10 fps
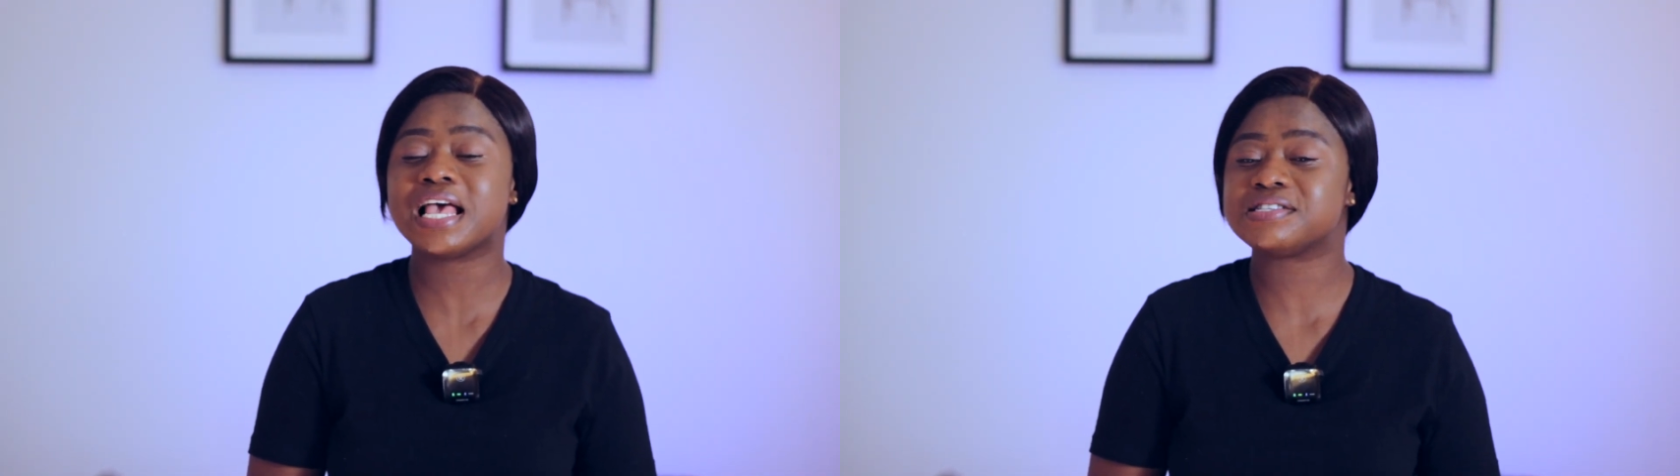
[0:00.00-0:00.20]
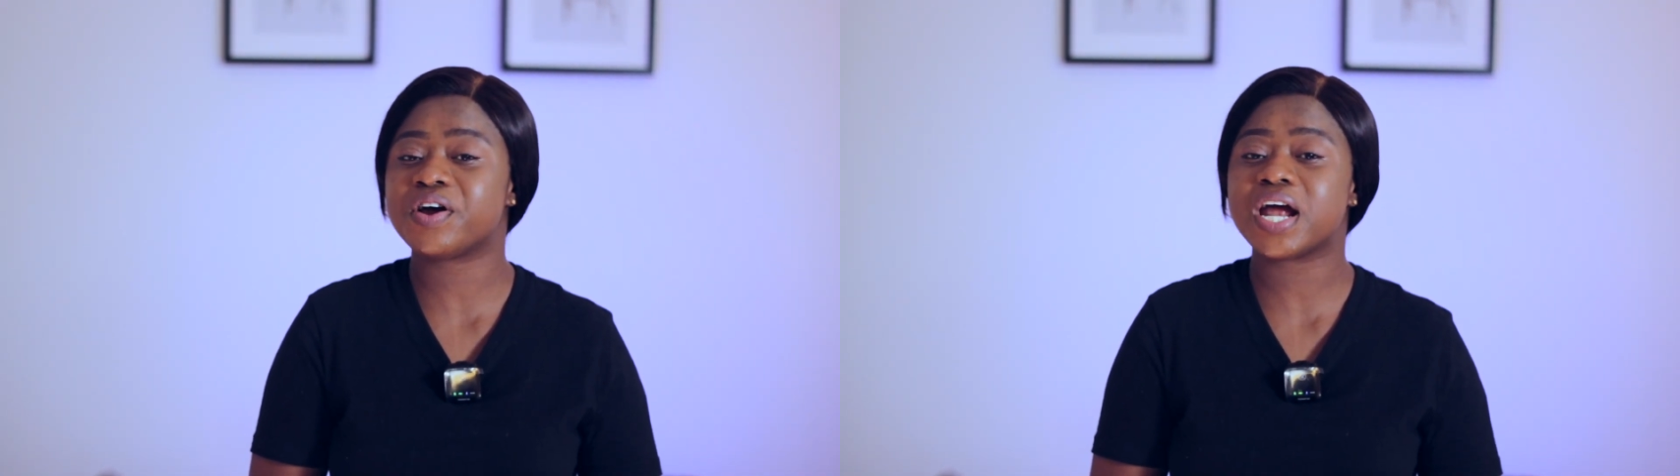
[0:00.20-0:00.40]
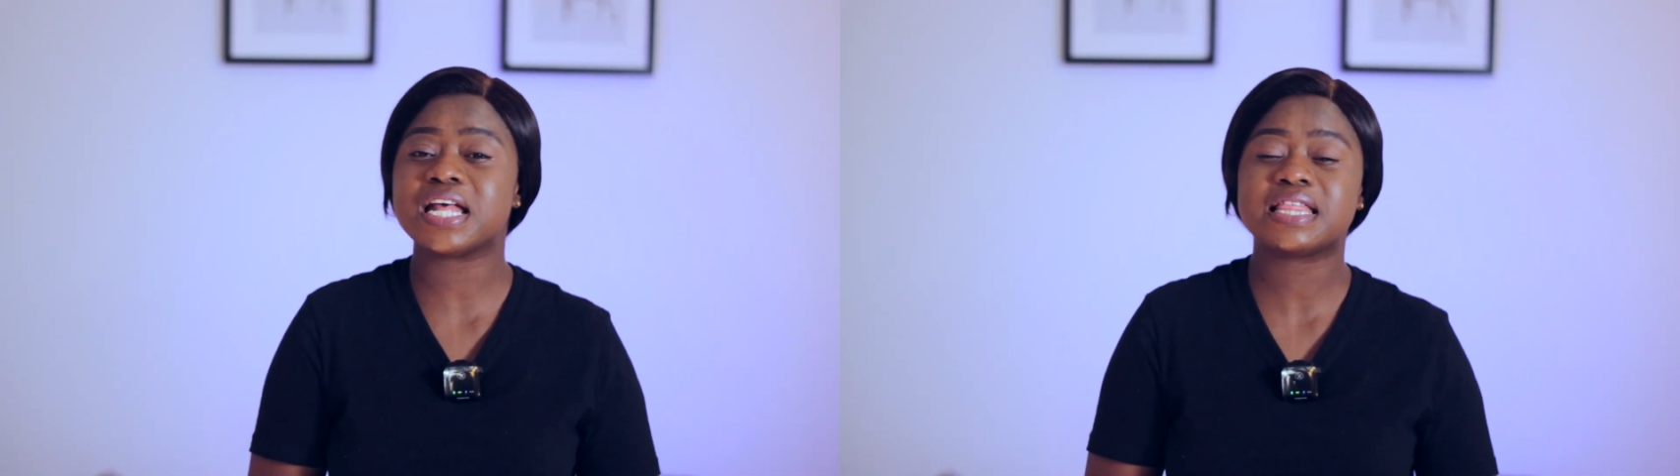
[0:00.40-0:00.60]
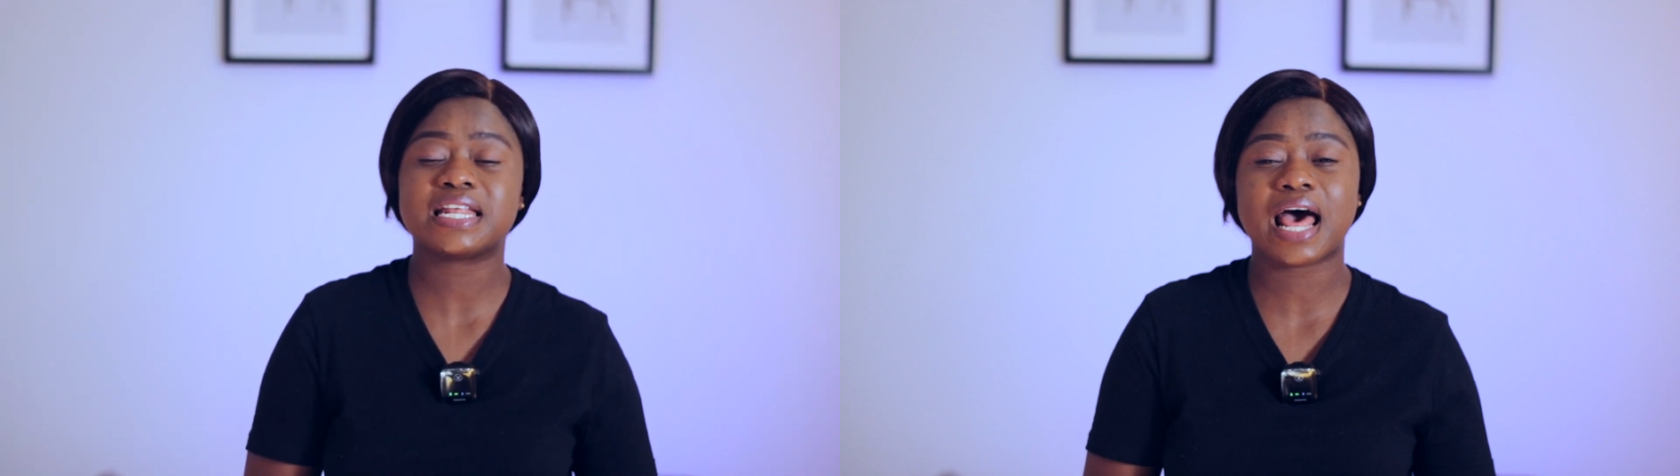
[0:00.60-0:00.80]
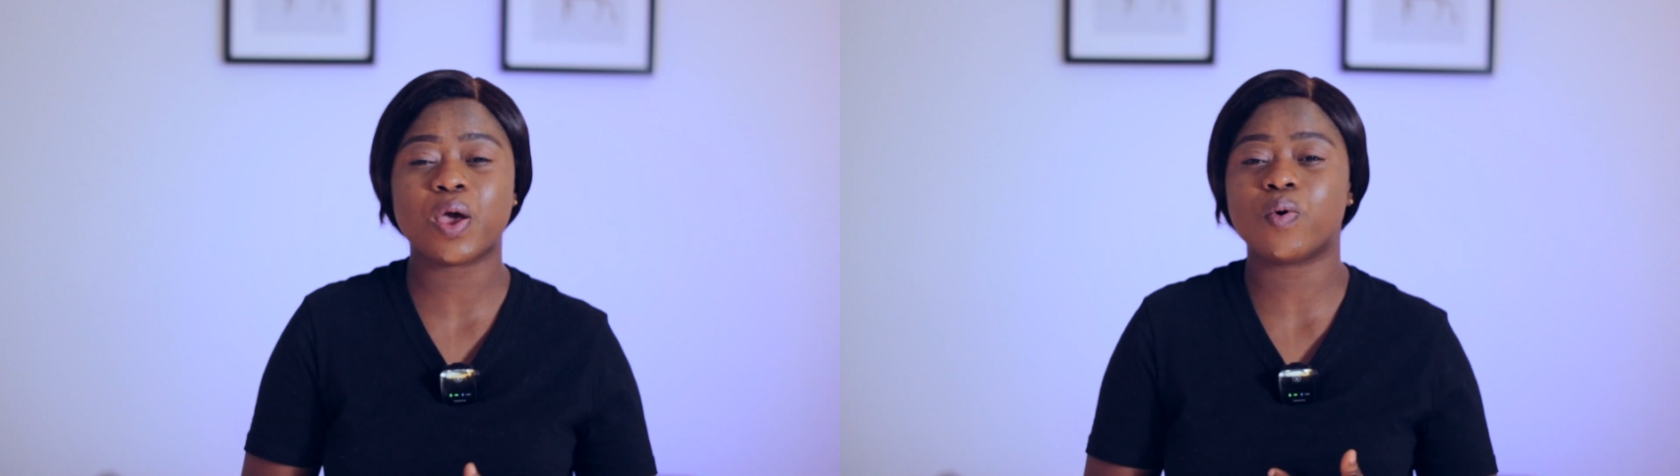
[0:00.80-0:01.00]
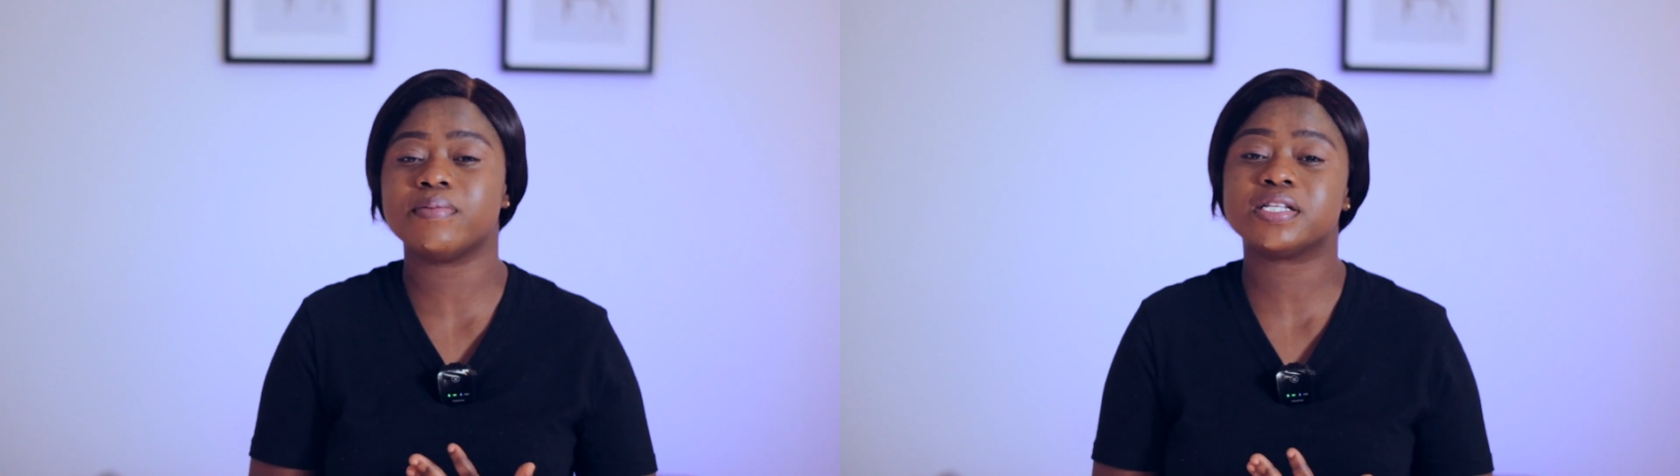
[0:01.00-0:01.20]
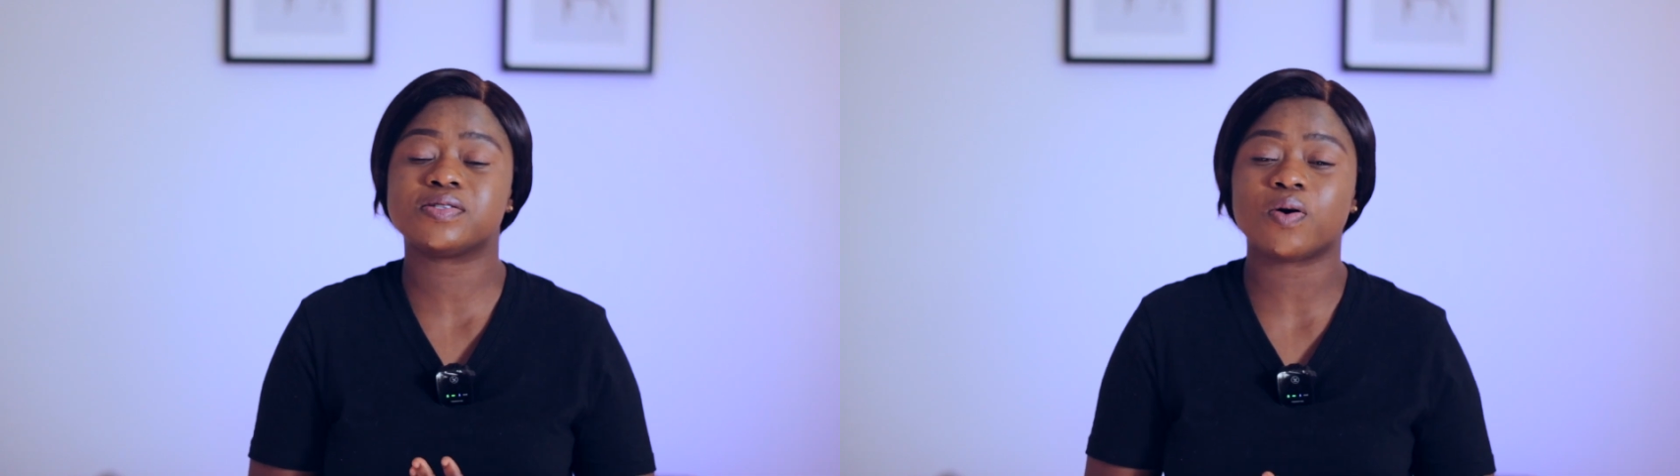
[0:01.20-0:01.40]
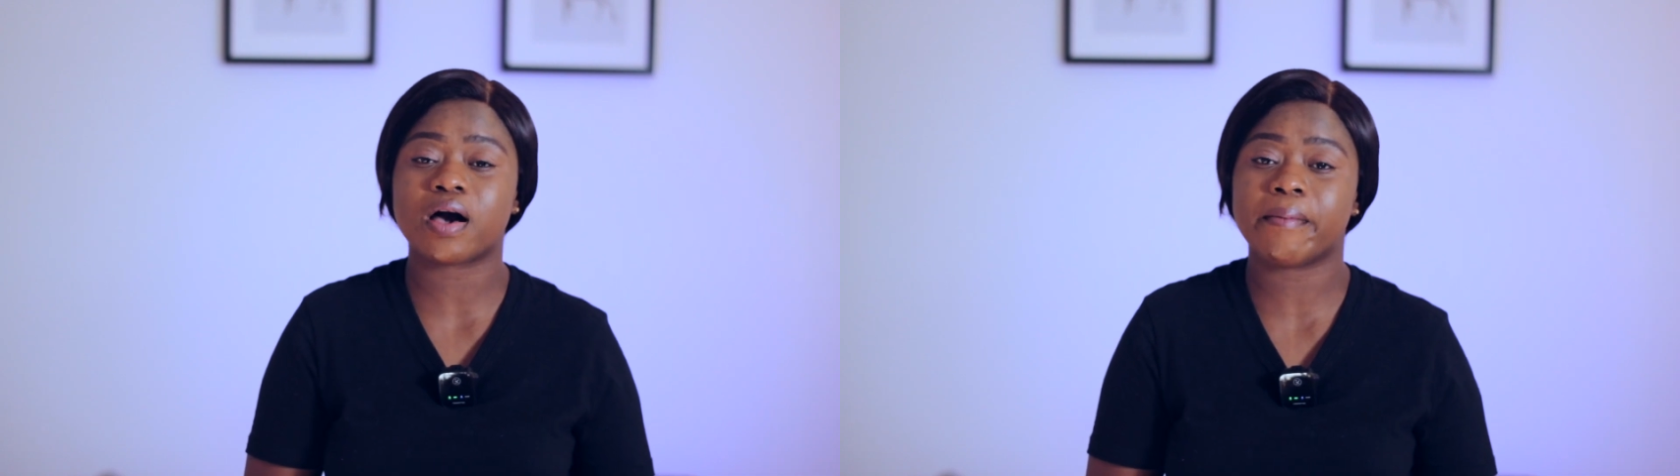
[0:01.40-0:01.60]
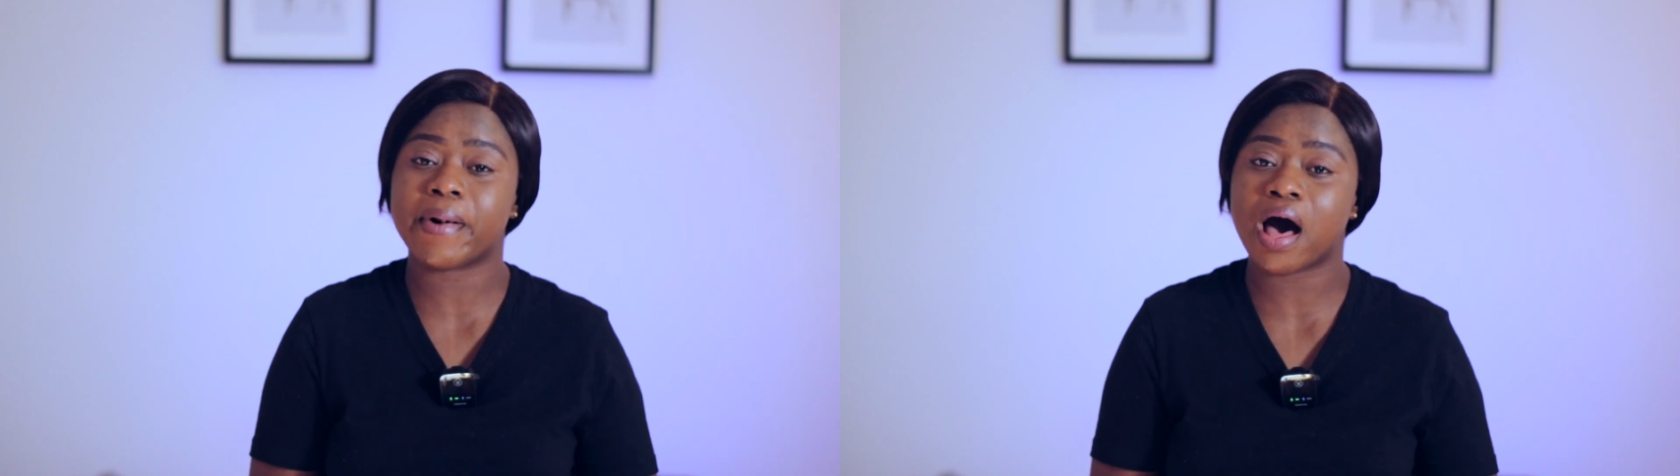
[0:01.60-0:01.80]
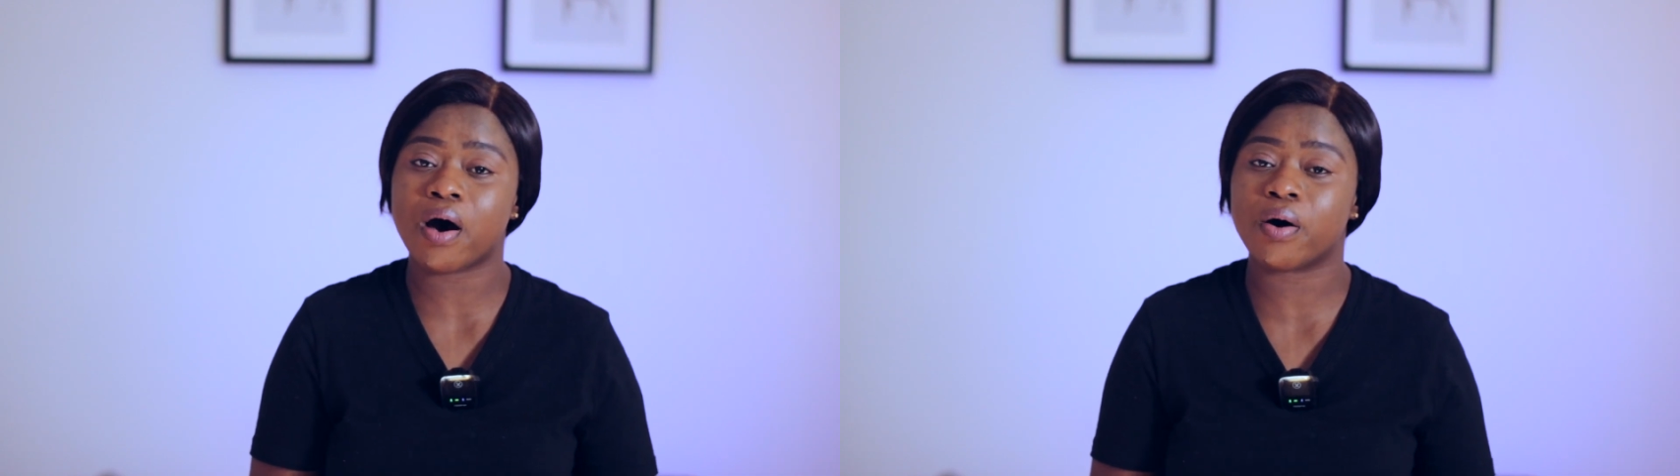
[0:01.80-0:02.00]
Is there anything that you want me to talk
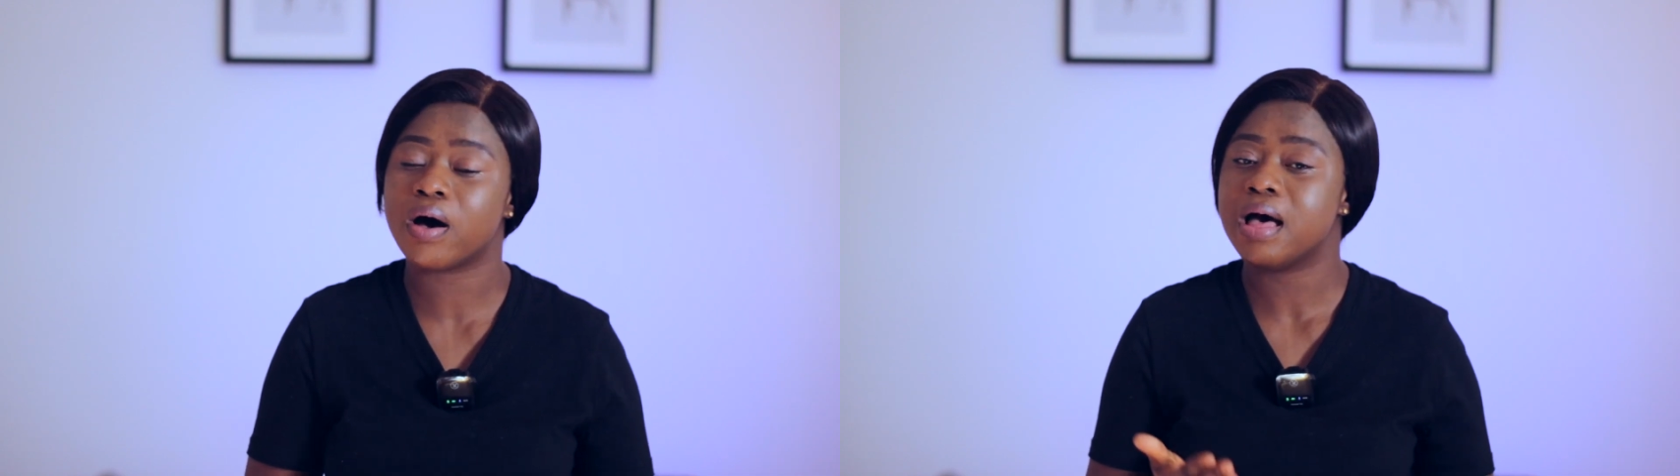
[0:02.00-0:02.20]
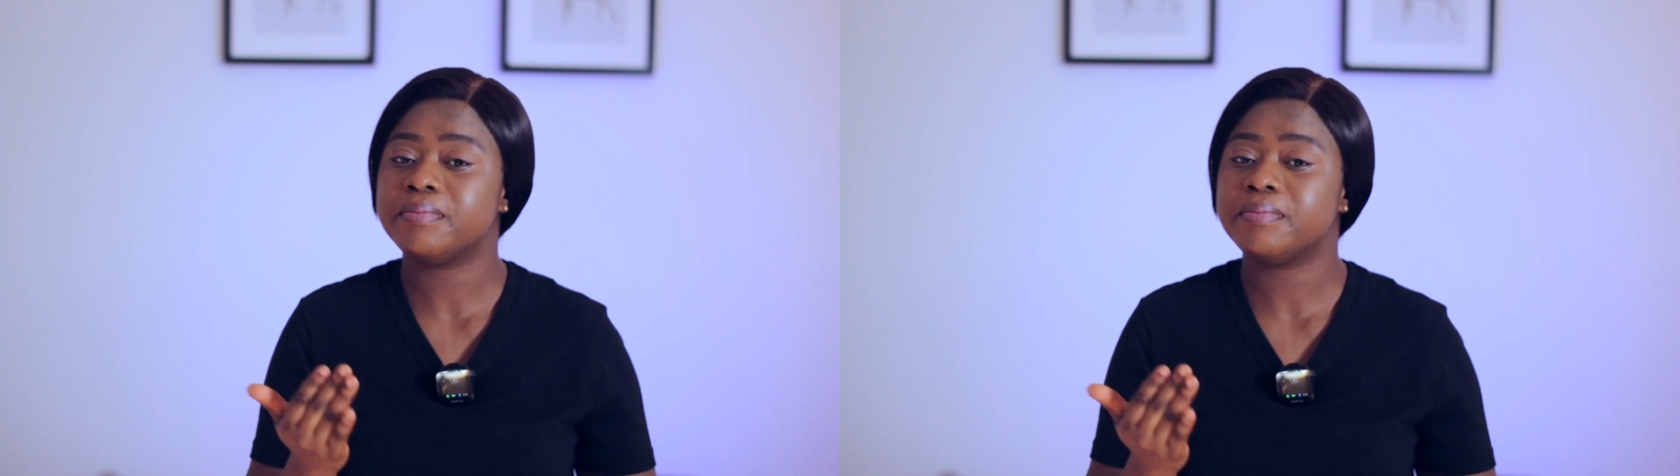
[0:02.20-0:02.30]
about?